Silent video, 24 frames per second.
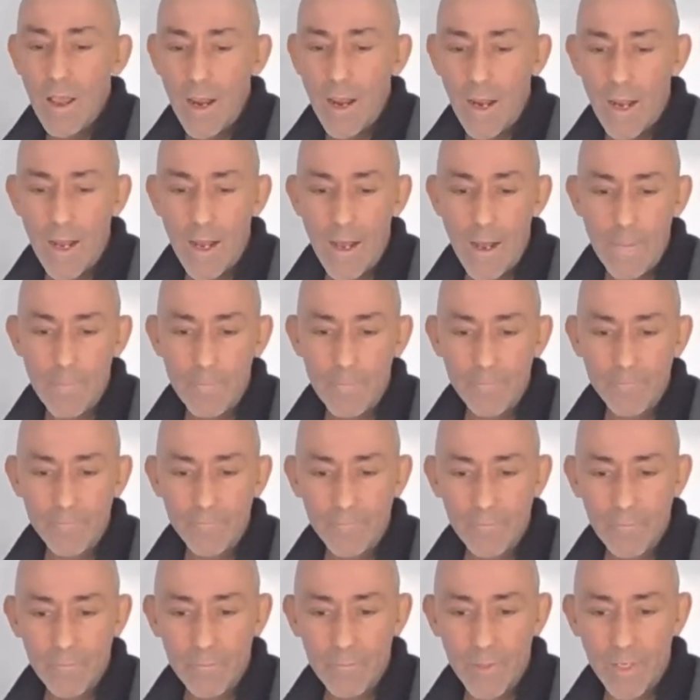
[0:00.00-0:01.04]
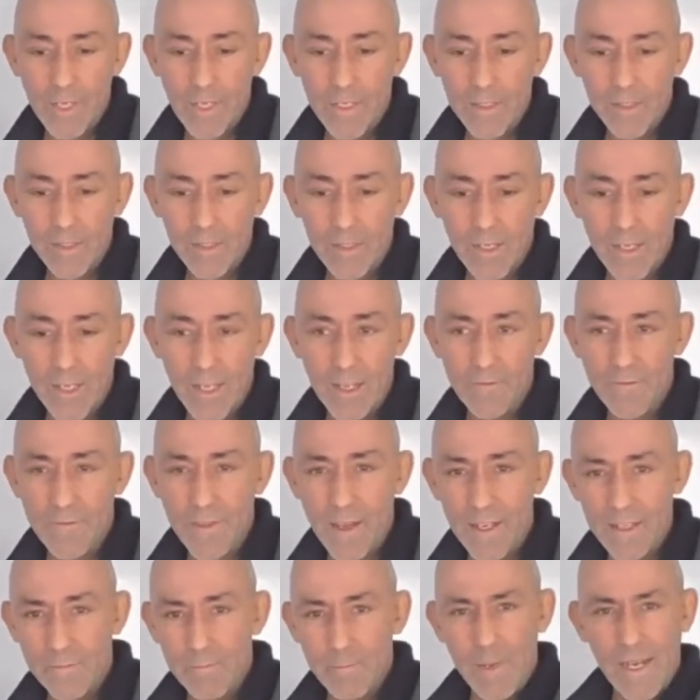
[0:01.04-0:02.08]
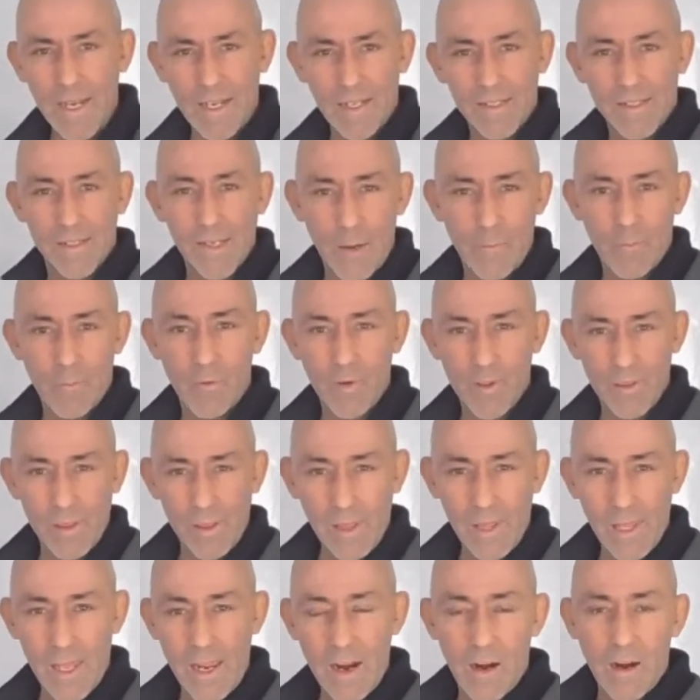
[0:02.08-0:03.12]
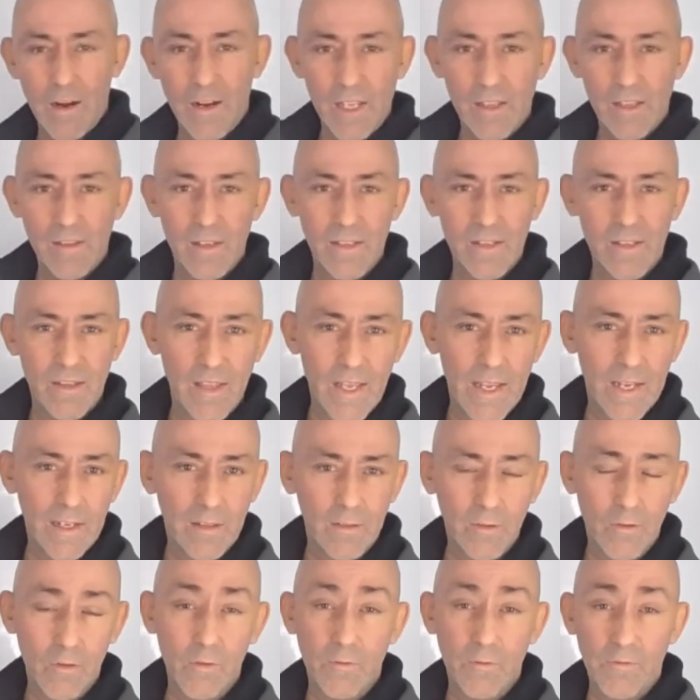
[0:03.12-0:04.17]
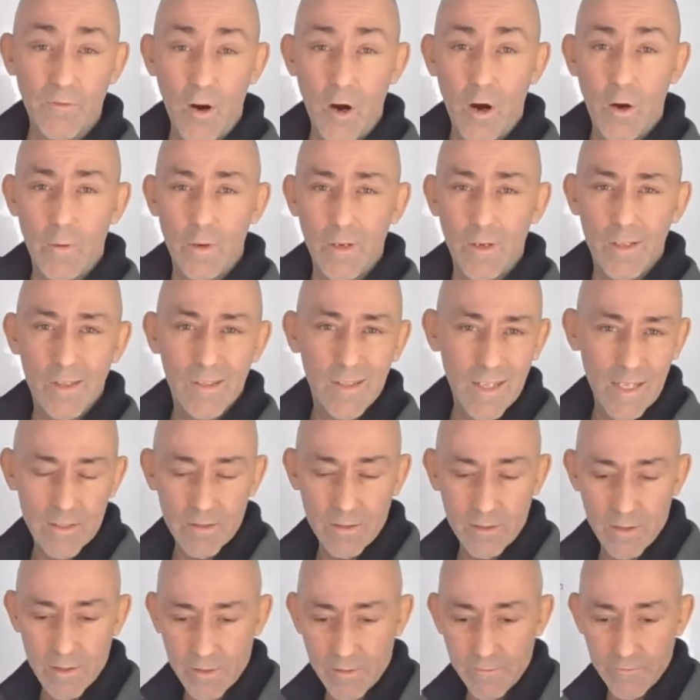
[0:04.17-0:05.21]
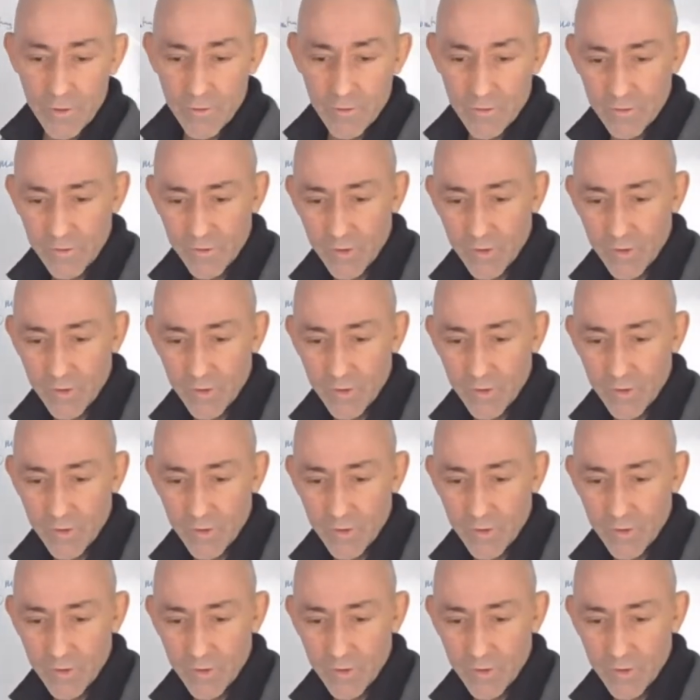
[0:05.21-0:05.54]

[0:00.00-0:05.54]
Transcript: But if that's mixed up with learning this thing to go forwards, that's the confusion.